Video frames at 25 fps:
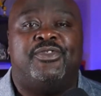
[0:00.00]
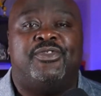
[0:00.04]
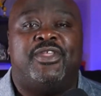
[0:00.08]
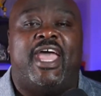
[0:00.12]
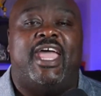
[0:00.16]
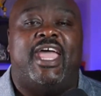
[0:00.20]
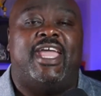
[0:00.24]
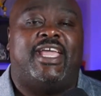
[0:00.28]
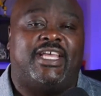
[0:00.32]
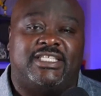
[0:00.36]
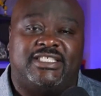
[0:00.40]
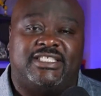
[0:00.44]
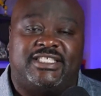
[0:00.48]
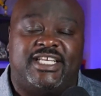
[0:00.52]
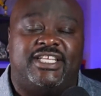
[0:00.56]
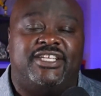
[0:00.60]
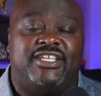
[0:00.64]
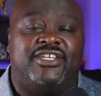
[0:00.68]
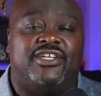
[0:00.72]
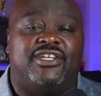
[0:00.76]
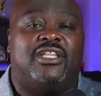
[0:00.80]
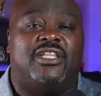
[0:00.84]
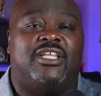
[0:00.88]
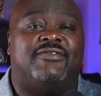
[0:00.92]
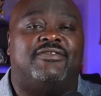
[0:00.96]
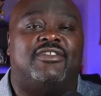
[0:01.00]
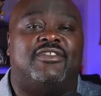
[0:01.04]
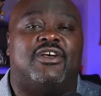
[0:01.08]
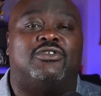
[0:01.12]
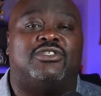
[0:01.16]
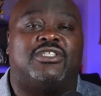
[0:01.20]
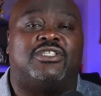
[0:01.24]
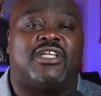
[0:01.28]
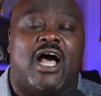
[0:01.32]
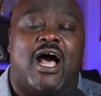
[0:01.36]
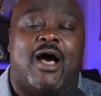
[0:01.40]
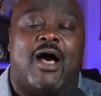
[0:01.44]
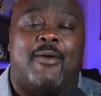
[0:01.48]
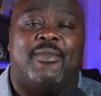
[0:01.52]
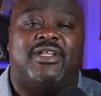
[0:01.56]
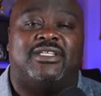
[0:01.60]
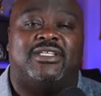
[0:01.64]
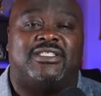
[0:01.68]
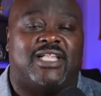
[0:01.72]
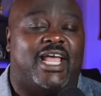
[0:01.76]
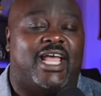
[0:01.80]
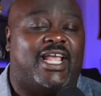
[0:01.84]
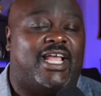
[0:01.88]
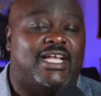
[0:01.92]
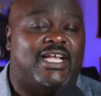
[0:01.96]
And continue to leave those comments,
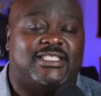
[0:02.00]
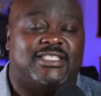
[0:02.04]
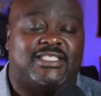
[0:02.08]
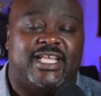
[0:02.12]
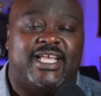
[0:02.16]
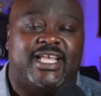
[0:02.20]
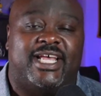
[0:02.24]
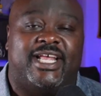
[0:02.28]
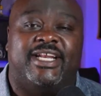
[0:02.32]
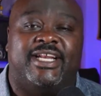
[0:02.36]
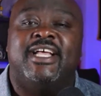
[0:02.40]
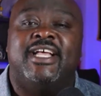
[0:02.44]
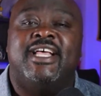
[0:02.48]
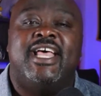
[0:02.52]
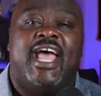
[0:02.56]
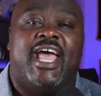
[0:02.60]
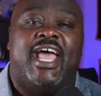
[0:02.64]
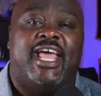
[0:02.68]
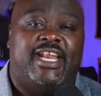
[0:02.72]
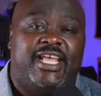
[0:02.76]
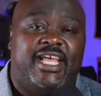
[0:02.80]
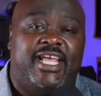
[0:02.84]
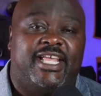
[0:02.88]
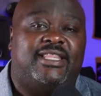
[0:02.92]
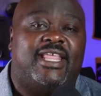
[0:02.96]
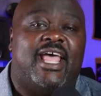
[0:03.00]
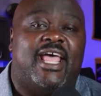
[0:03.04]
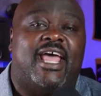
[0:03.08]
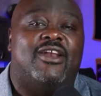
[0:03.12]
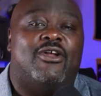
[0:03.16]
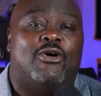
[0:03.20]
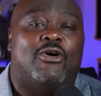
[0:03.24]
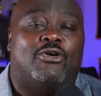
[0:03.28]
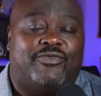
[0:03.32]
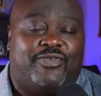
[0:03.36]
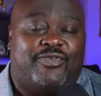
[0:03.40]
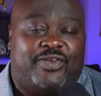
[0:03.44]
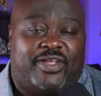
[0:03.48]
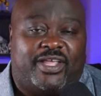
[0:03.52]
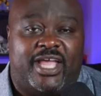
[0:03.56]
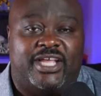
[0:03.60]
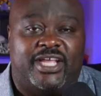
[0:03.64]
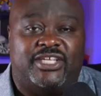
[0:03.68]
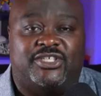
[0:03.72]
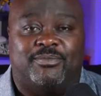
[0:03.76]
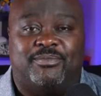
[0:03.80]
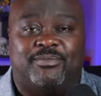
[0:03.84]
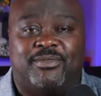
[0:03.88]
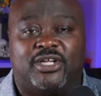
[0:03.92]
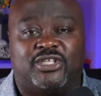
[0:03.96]
like I said, and hit that
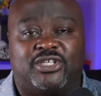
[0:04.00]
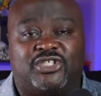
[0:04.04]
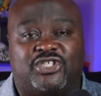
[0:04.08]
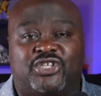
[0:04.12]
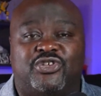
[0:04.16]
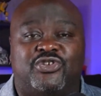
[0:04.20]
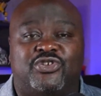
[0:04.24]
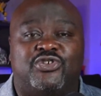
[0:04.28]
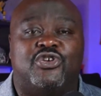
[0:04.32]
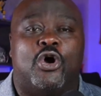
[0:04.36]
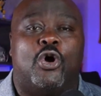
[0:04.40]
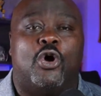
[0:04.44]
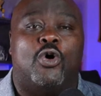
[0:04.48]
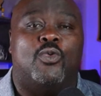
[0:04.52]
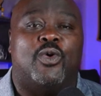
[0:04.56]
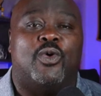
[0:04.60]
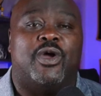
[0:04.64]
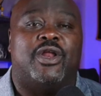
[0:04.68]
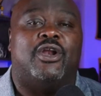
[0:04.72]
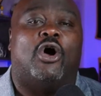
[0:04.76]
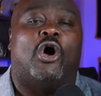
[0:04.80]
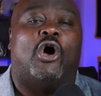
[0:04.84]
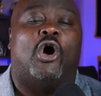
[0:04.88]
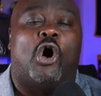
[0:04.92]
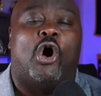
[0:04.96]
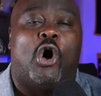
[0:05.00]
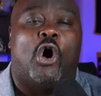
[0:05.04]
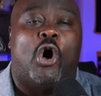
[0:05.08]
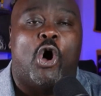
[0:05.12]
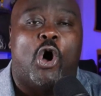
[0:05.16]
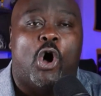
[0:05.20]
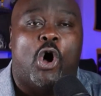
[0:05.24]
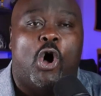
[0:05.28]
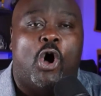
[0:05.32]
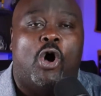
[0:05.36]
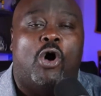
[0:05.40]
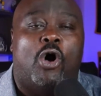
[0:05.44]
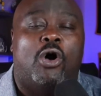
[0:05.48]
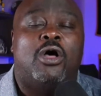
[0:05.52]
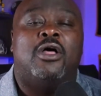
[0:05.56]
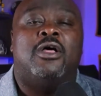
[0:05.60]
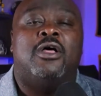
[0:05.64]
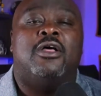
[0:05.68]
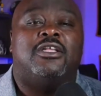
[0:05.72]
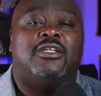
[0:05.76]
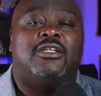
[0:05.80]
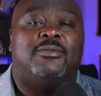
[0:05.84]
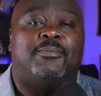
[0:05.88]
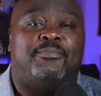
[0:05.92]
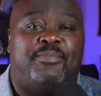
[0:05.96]
notification bell so you know when all
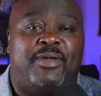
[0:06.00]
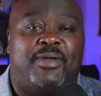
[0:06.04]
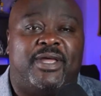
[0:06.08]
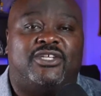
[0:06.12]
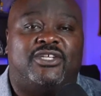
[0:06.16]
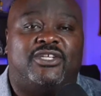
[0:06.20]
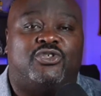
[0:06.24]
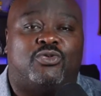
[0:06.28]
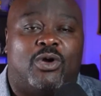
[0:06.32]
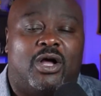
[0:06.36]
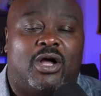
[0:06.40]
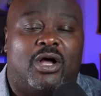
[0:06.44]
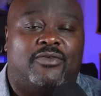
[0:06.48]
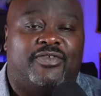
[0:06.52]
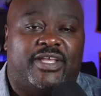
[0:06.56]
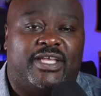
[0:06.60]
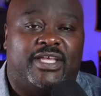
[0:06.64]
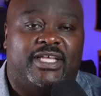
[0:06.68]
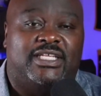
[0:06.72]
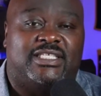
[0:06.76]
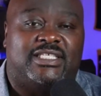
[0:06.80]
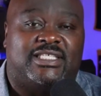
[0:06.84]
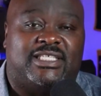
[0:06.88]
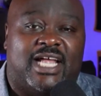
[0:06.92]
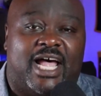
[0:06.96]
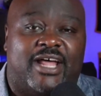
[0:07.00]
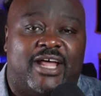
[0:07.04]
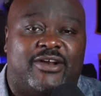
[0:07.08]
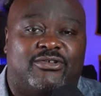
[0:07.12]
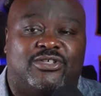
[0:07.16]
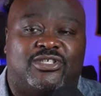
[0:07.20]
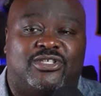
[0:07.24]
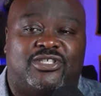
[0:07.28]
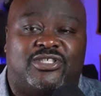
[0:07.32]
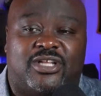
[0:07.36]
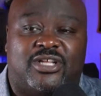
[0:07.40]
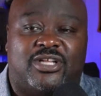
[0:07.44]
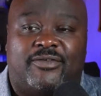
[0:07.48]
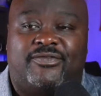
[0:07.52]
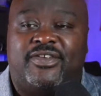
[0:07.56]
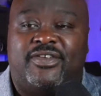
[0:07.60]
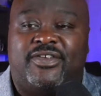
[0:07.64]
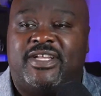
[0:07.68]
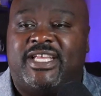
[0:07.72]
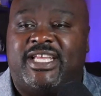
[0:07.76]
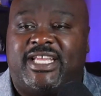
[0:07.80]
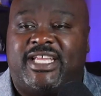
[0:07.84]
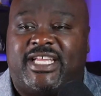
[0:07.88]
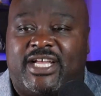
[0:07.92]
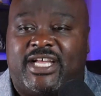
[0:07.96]
Big 12 Insider stuff
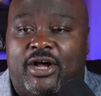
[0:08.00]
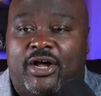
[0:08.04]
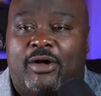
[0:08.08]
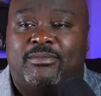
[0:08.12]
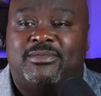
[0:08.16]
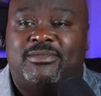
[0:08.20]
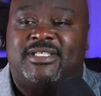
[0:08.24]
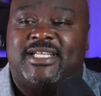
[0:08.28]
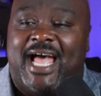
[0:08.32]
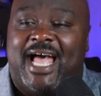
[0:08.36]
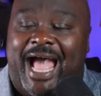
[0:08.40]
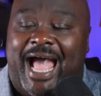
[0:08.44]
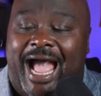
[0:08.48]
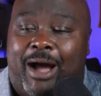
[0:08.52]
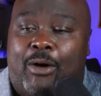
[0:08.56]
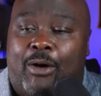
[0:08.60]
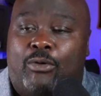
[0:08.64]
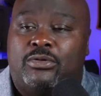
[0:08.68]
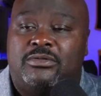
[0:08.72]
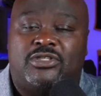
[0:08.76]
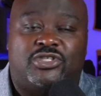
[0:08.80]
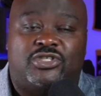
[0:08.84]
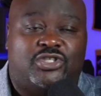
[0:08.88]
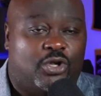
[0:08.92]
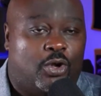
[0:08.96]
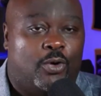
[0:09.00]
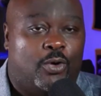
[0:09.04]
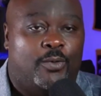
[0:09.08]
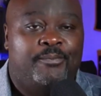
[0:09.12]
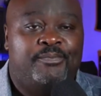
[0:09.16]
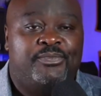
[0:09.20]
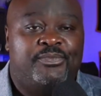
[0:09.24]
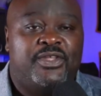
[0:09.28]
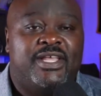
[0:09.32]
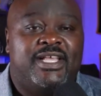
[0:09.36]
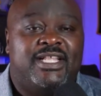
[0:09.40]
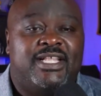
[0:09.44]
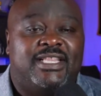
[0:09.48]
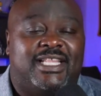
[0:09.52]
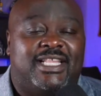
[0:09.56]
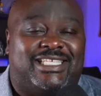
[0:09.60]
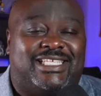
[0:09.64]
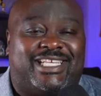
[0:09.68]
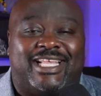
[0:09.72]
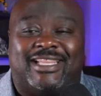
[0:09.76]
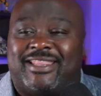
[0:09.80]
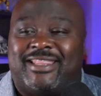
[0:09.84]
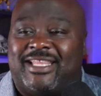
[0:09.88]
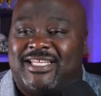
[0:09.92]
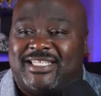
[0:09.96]
comes out. So let's
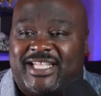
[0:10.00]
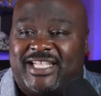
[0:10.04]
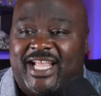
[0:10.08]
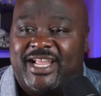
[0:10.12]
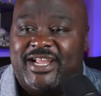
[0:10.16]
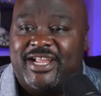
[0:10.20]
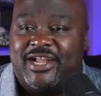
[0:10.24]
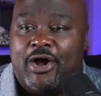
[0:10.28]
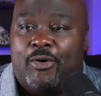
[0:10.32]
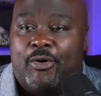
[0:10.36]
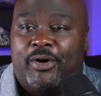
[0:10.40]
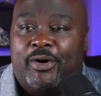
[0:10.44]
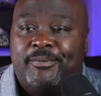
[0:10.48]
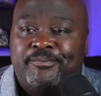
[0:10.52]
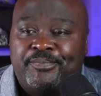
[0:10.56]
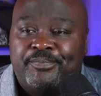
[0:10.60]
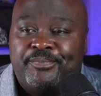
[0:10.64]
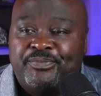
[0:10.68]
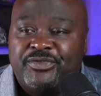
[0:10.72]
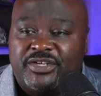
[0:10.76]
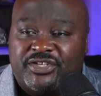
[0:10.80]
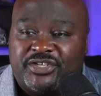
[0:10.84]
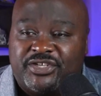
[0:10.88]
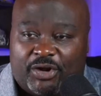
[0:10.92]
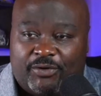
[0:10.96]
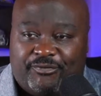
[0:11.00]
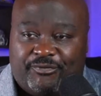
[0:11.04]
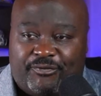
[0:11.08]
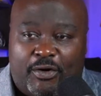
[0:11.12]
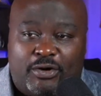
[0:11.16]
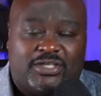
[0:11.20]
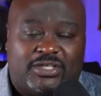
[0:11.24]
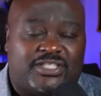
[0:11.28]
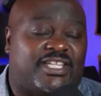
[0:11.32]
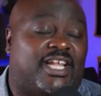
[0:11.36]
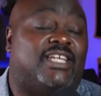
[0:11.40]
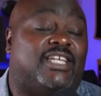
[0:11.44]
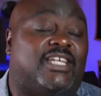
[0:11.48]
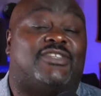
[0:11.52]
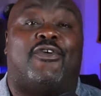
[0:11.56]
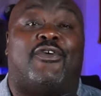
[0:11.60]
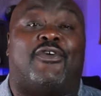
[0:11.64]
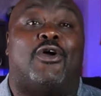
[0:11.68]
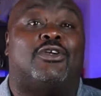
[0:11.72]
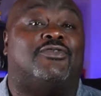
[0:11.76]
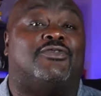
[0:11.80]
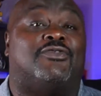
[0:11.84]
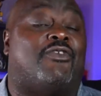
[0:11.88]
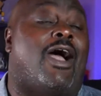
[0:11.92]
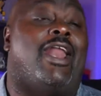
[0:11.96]
get this thing going. So first things
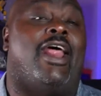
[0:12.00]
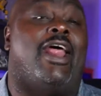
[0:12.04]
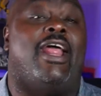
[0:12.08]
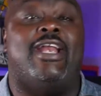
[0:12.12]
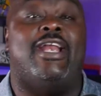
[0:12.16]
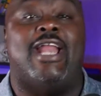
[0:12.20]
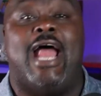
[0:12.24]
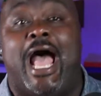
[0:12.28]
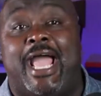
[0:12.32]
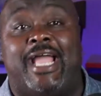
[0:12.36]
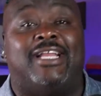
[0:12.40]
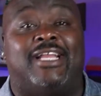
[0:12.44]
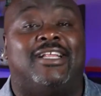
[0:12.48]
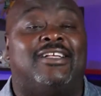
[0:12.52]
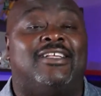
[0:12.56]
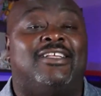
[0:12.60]
first, Friday night,